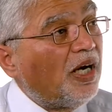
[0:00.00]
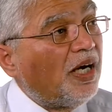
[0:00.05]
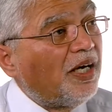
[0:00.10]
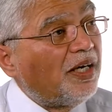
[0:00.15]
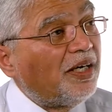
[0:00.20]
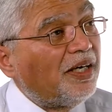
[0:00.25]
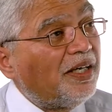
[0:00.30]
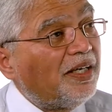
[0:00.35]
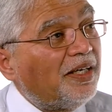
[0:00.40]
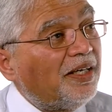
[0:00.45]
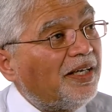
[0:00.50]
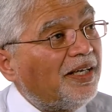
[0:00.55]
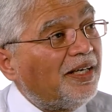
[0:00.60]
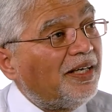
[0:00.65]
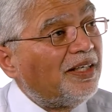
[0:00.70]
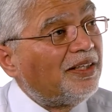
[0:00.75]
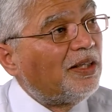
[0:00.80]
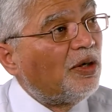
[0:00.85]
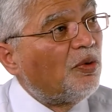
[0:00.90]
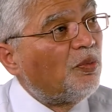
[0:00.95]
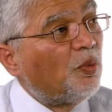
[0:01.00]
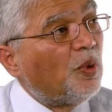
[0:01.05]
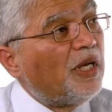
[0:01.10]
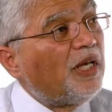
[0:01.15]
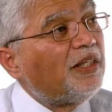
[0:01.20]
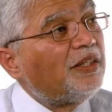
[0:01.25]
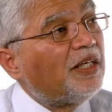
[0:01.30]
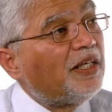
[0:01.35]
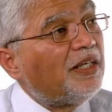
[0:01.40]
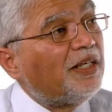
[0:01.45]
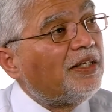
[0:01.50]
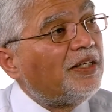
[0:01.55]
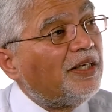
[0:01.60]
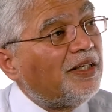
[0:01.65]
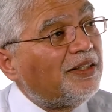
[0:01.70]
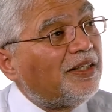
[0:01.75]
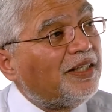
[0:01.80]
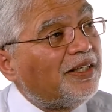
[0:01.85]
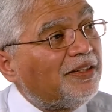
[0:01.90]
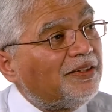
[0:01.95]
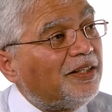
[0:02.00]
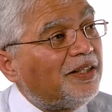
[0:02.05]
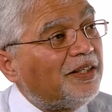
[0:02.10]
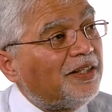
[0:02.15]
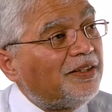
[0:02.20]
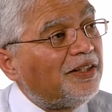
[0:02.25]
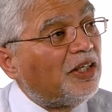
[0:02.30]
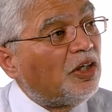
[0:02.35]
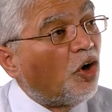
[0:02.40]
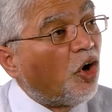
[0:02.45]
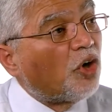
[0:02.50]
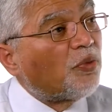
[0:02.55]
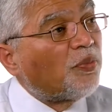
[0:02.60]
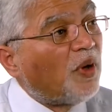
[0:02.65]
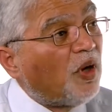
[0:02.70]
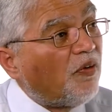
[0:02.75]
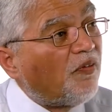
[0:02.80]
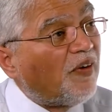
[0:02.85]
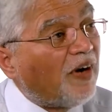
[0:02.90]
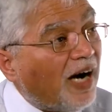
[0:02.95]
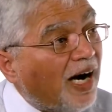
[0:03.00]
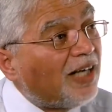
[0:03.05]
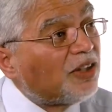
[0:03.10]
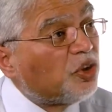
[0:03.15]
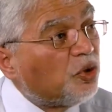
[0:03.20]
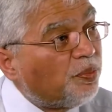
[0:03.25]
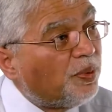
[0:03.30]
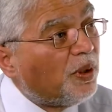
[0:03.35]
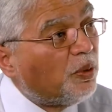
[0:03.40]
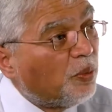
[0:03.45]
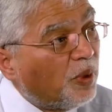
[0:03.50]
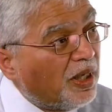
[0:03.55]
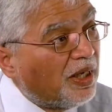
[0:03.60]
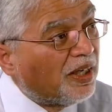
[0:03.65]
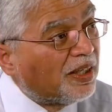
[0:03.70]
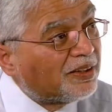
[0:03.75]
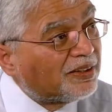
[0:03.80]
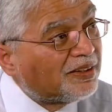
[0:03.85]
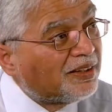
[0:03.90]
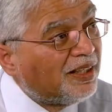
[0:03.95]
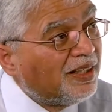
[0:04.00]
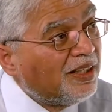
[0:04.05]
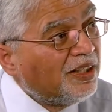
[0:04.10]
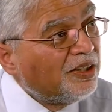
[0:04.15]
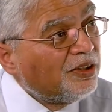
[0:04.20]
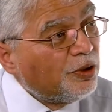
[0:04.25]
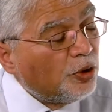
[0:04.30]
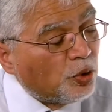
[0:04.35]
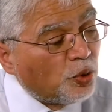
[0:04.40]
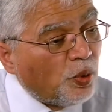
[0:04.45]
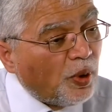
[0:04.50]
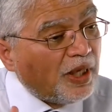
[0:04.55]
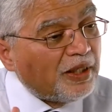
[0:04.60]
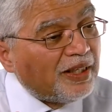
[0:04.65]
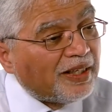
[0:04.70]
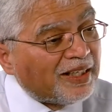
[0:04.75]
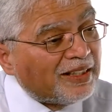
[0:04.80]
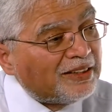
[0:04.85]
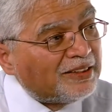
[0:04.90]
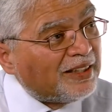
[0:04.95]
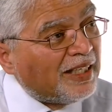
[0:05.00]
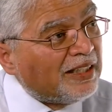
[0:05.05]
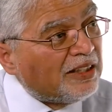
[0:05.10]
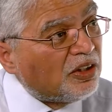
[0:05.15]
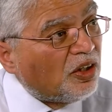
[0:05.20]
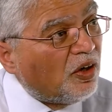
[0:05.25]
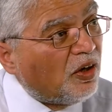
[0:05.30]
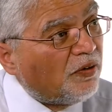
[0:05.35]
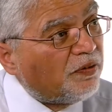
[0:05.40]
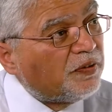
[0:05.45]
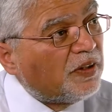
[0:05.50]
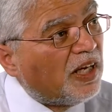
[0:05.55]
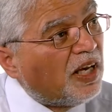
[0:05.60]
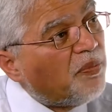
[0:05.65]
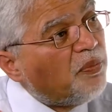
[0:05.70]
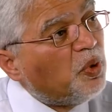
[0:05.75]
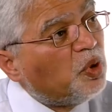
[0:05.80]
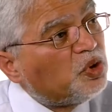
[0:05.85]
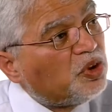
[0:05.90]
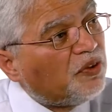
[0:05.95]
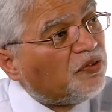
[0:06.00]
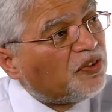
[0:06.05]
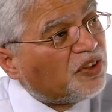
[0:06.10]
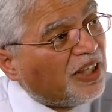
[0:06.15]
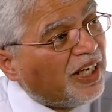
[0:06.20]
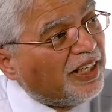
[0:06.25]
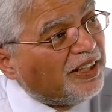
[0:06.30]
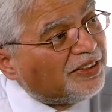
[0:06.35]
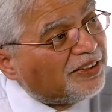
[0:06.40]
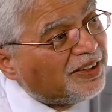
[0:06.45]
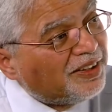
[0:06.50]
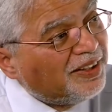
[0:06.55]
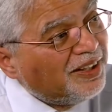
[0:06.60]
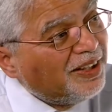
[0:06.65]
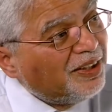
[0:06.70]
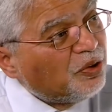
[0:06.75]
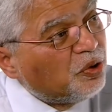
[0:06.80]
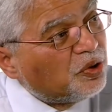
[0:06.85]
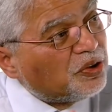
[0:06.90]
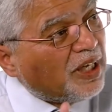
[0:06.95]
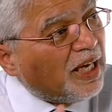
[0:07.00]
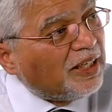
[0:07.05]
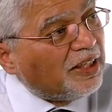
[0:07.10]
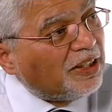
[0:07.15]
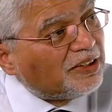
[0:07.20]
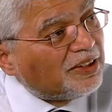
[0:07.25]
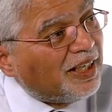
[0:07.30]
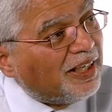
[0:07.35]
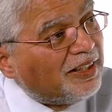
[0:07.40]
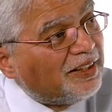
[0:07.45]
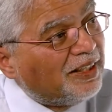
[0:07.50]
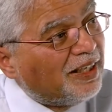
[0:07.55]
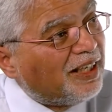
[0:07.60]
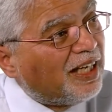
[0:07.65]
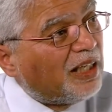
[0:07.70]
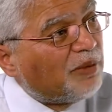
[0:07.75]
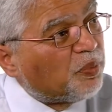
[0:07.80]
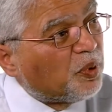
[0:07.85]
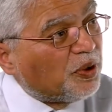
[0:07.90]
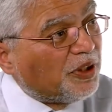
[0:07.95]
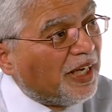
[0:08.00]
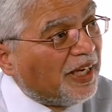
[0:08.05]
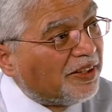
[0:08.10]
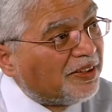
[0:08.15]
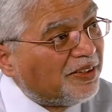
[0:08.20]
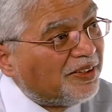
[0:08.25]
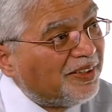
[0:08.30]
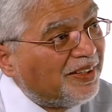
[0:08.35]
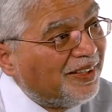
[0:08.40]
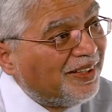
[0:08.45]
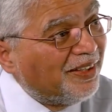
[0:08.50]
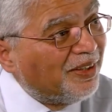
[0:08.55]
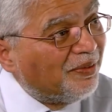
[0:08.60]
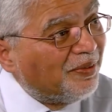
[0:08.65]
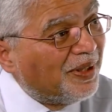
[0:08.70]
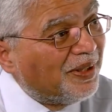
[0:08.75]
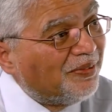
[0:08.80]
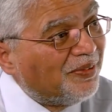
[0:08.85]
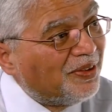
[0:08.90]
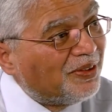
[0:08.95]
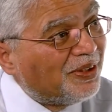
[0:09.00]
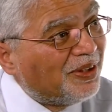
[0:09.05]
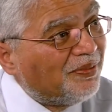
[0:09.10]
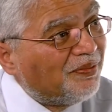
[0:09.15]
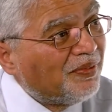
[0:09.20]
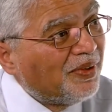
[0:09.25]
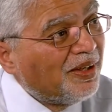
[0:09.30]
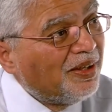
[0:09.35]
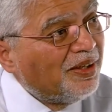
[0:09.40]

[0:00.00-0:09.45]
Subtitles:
are, the way the dogma of R2P works, you require the consent of the abusive state to stand aside and help protect, in a way, you see.